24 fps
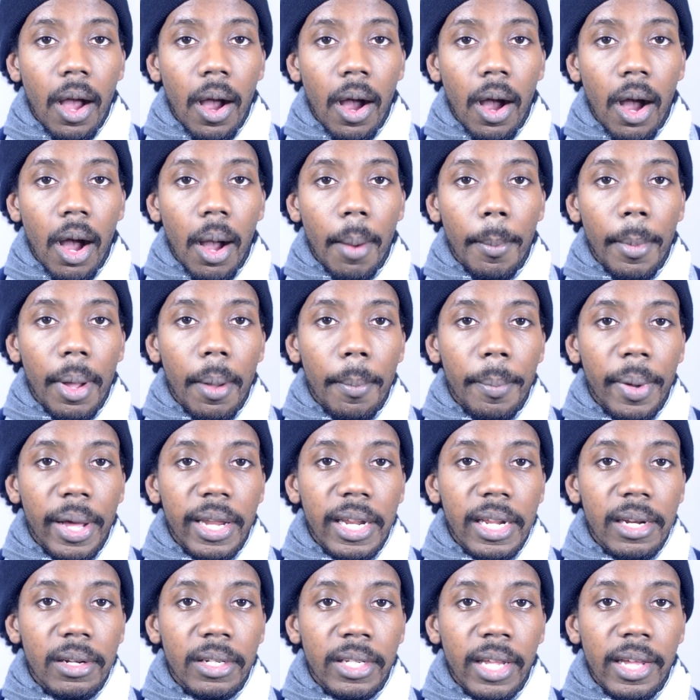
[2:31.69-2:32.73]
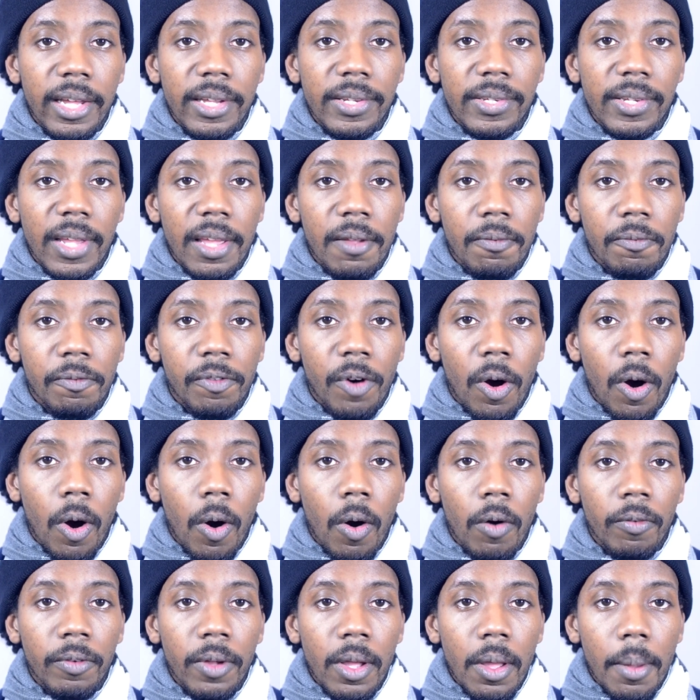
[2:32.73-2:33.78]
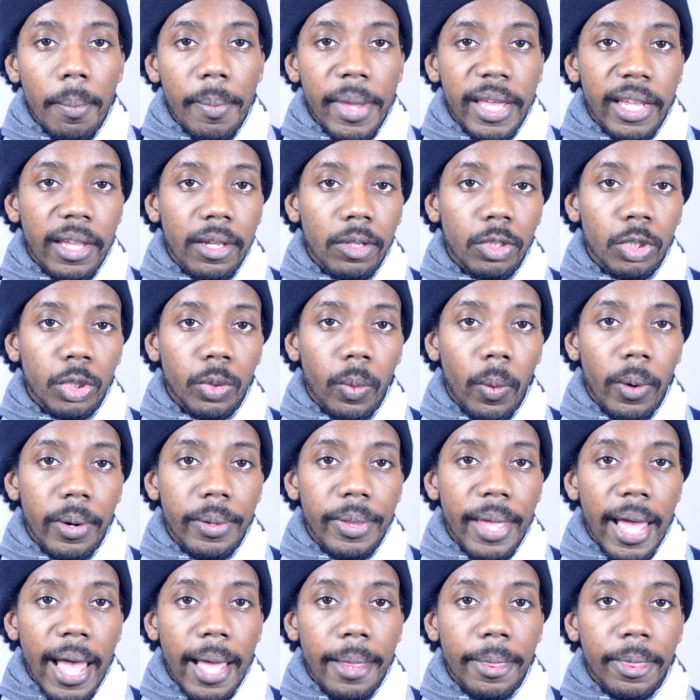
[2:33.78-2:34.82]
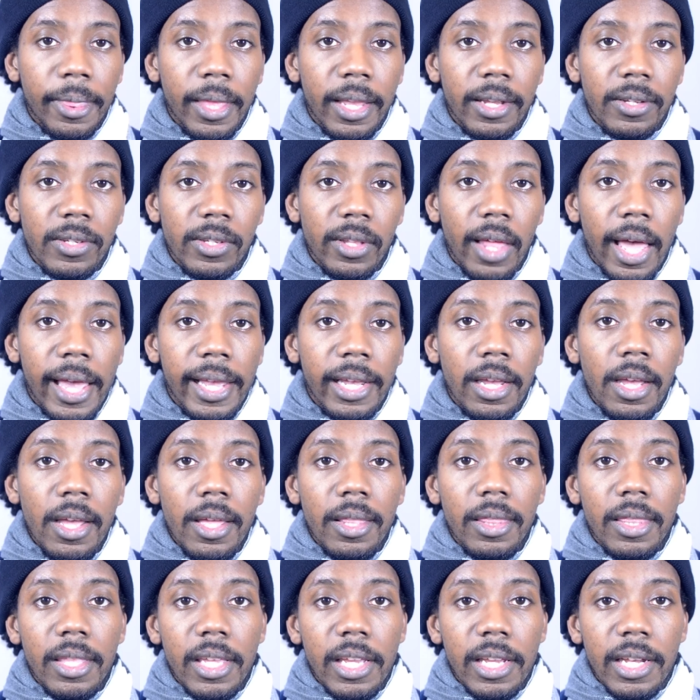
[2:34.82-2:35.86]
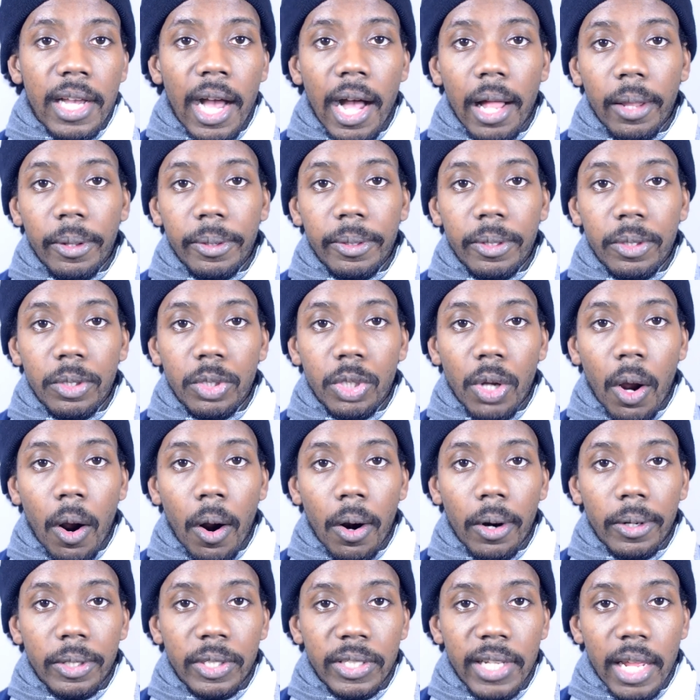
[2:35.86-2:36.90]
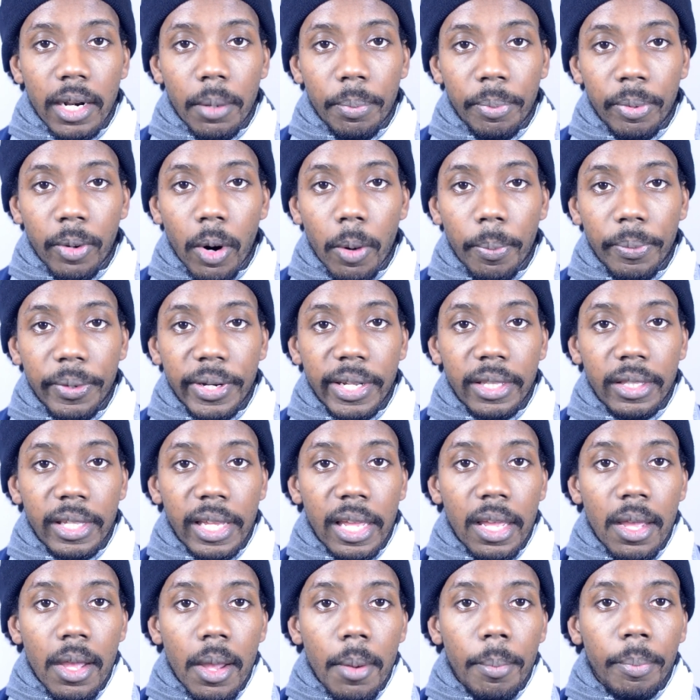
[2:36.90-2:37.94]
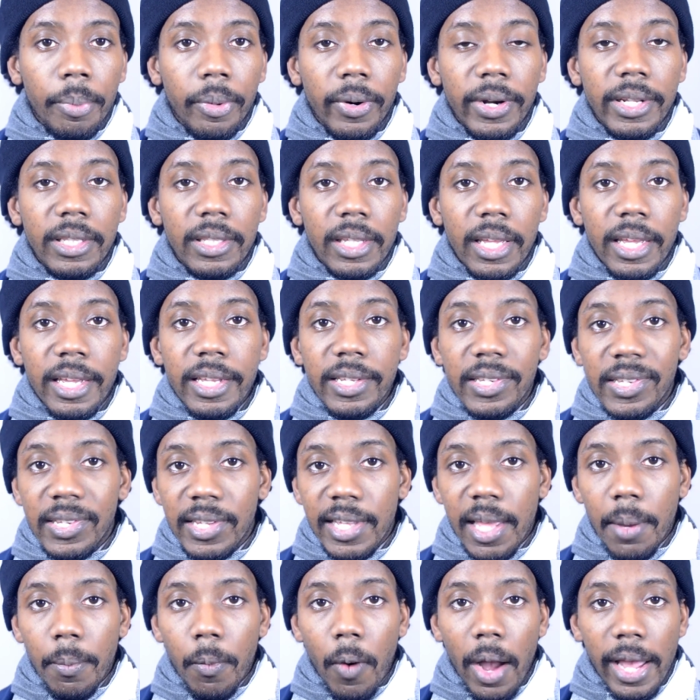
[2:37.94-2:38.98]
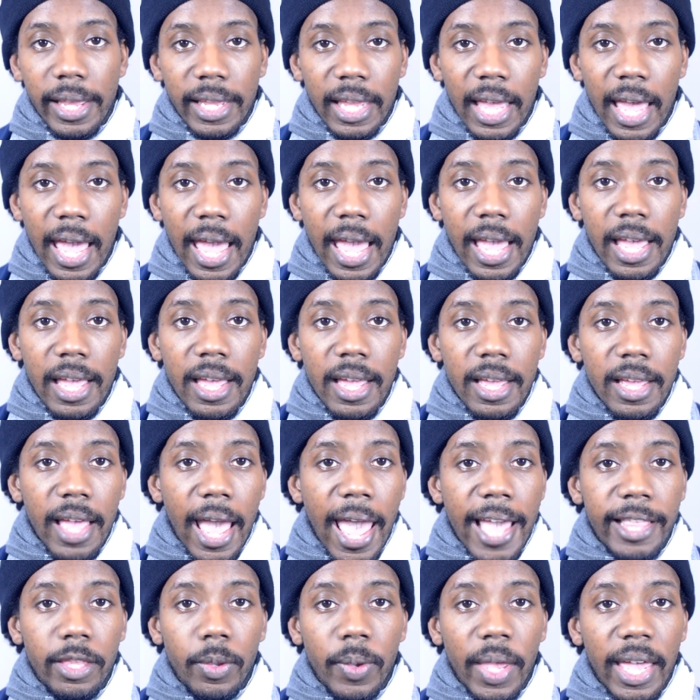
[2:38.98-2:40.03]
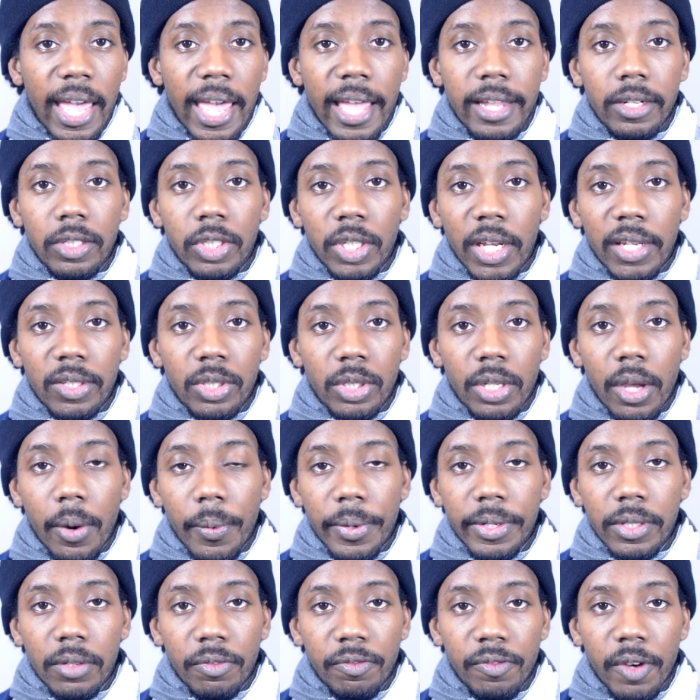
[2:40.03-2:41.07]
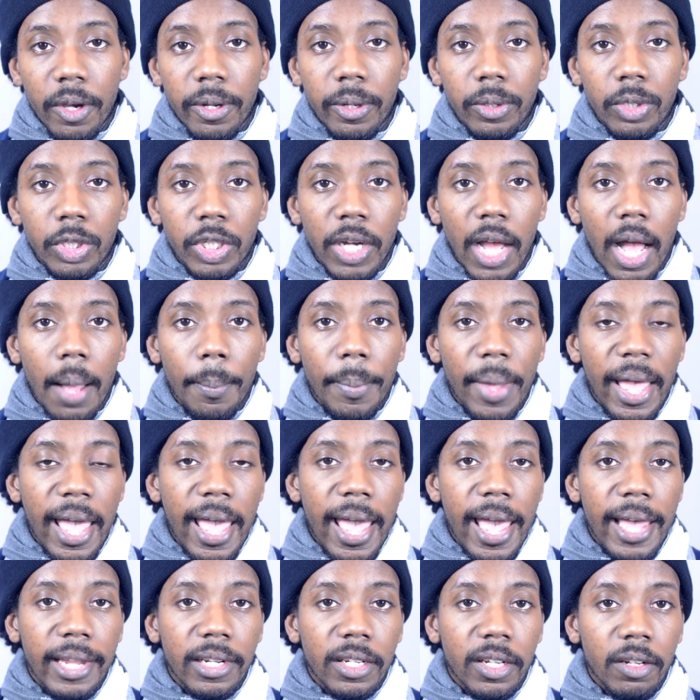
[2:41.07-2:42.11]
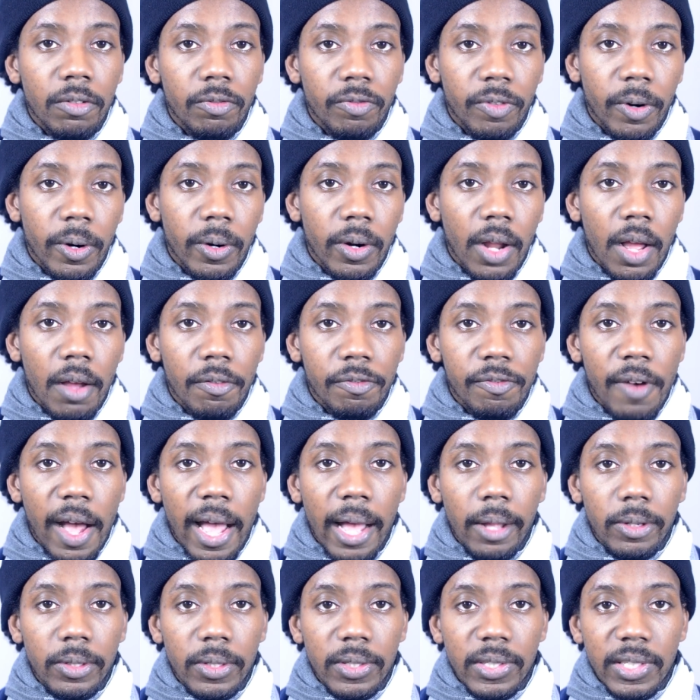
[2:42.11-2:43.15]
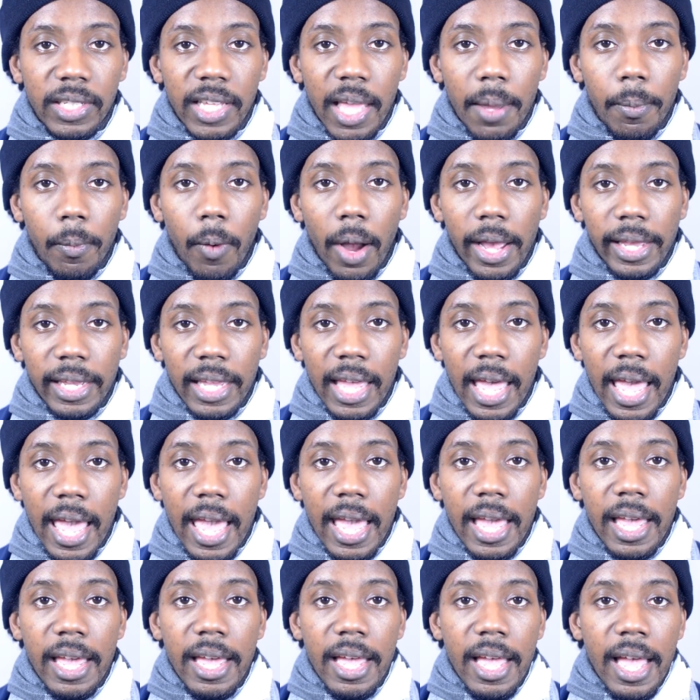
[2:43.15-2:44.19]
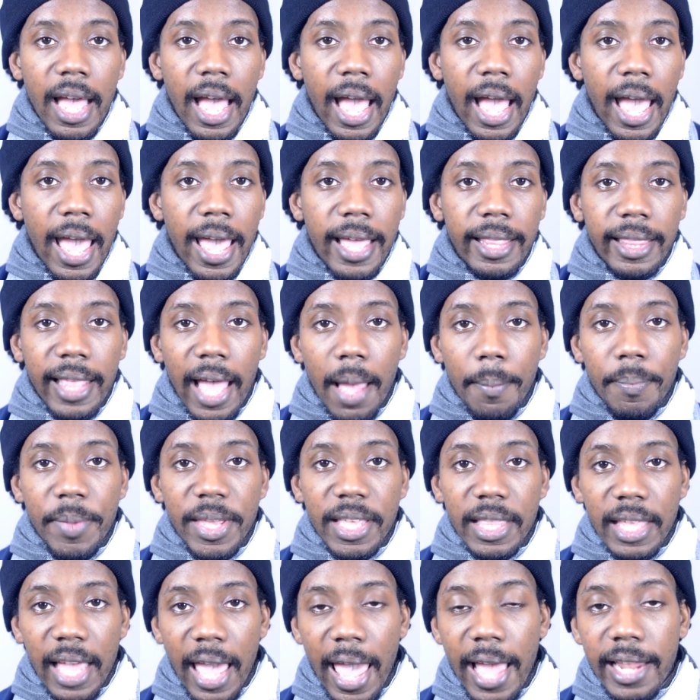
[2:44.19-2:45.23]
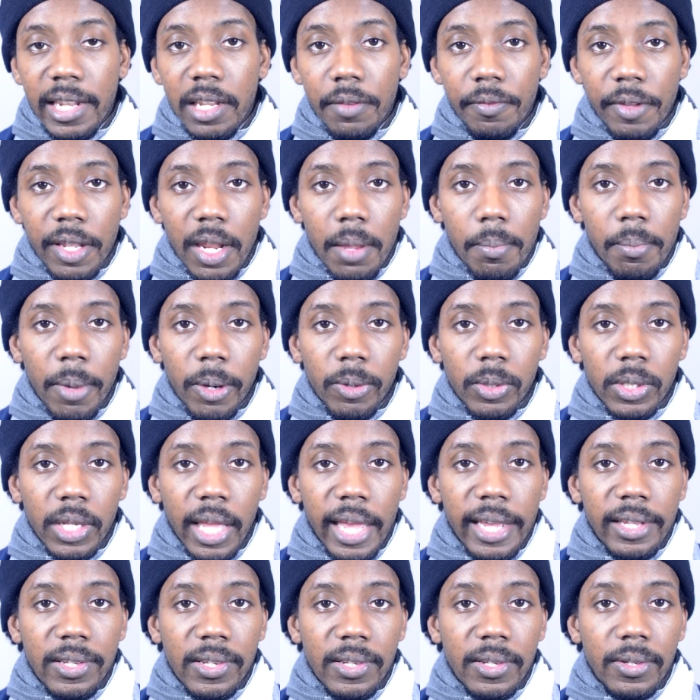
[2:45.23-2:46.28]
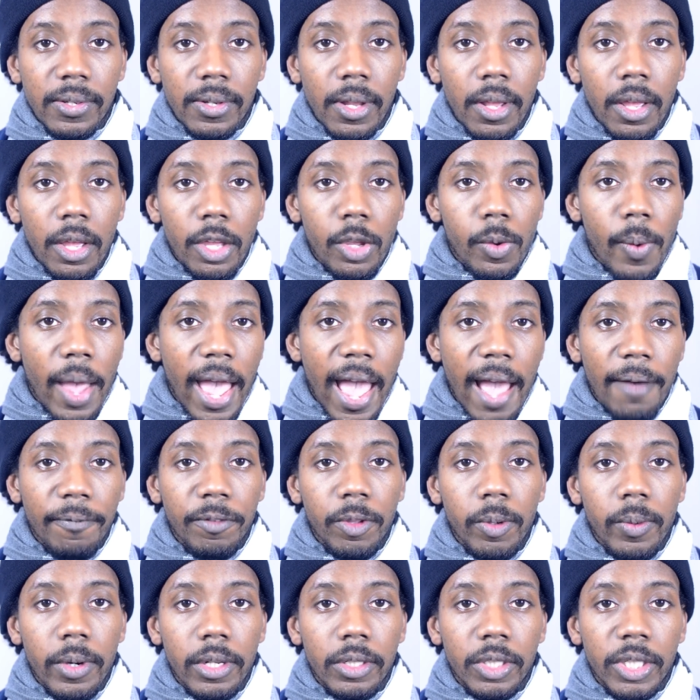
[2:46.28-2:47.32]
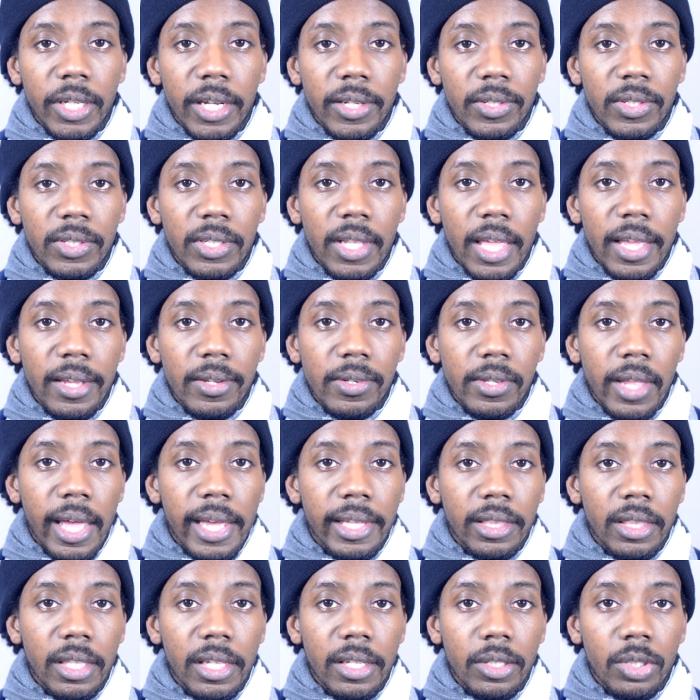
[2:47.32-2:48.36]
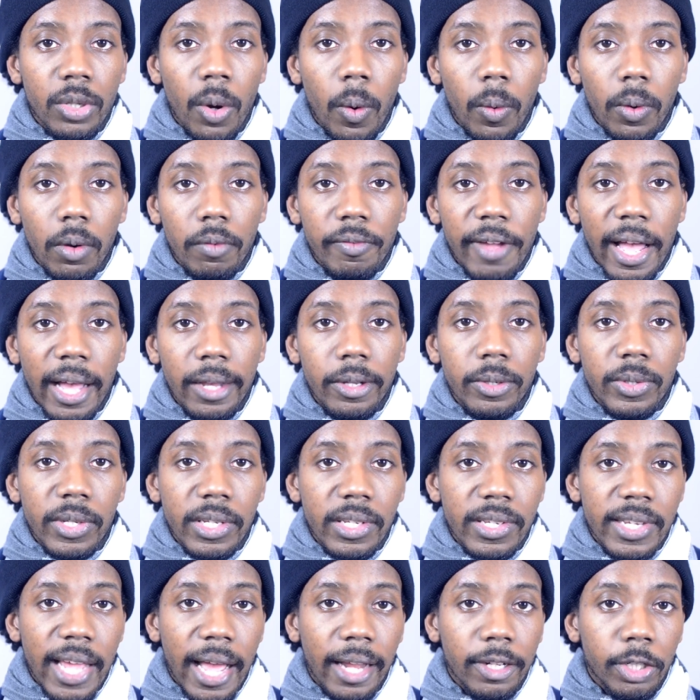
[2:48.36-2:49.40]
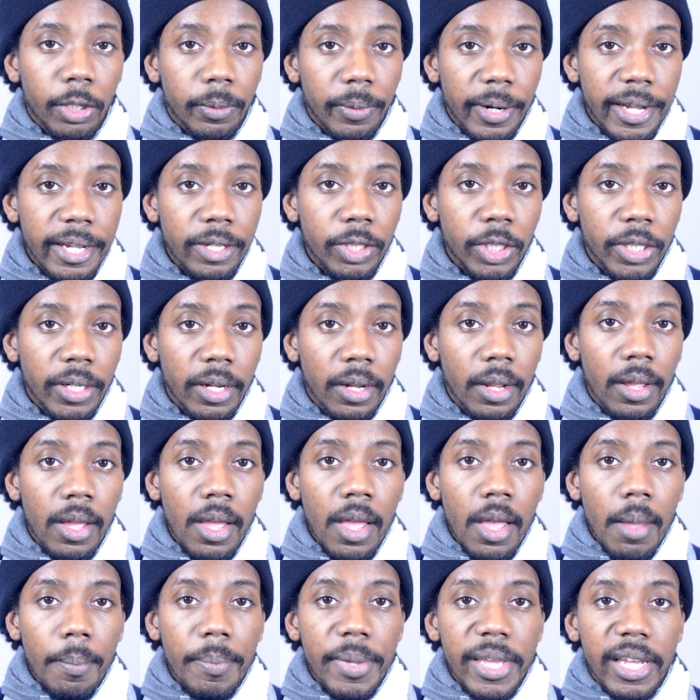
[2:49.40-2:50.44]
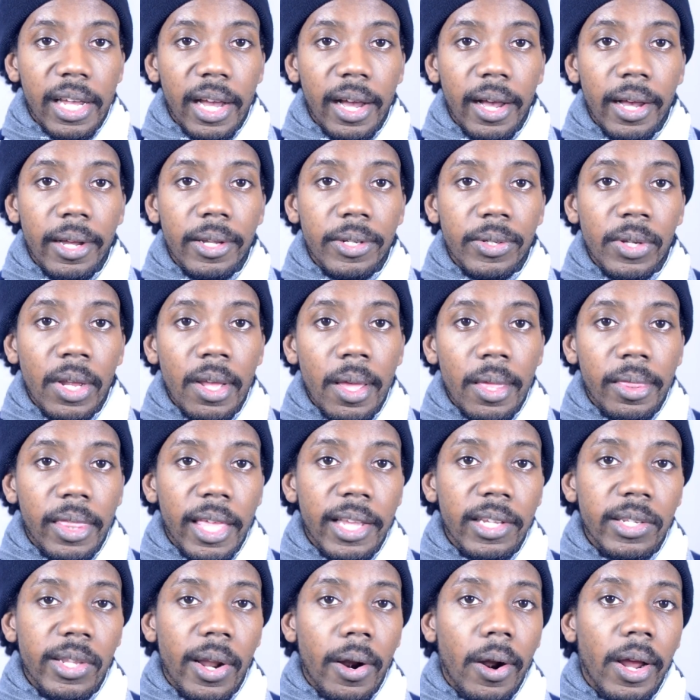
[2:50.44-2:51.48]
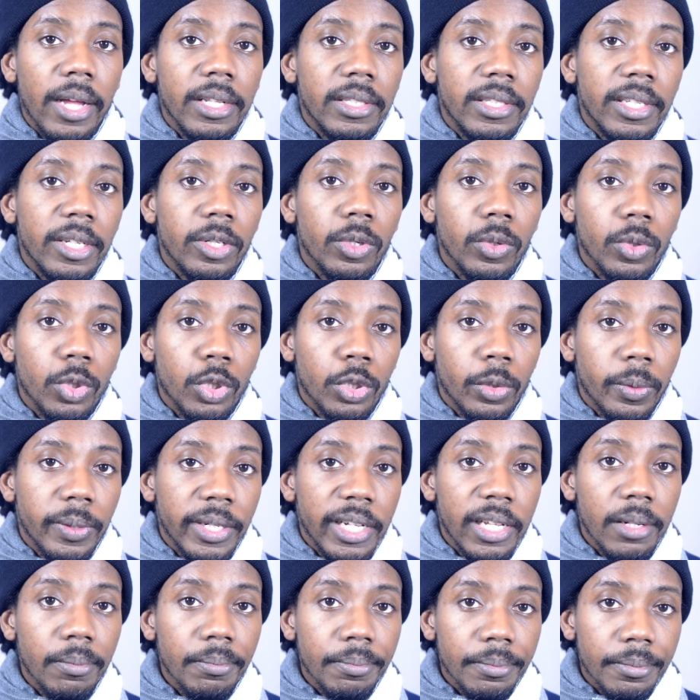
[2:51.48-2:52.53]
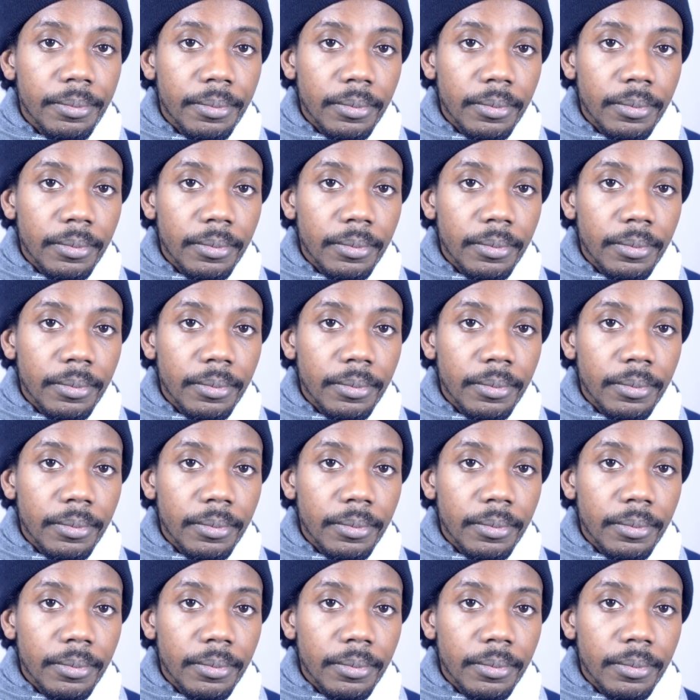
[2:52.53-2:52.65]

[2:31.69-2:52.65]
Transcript: Um, but it does involve making sure that things like the colors are set appropriately. Print is CMYK, and you can't just go into Photoshop and convert a file to CMYK and that be the end of it in most cases. You have to adjust things like the tonal values and saturation because things that are on a digital screen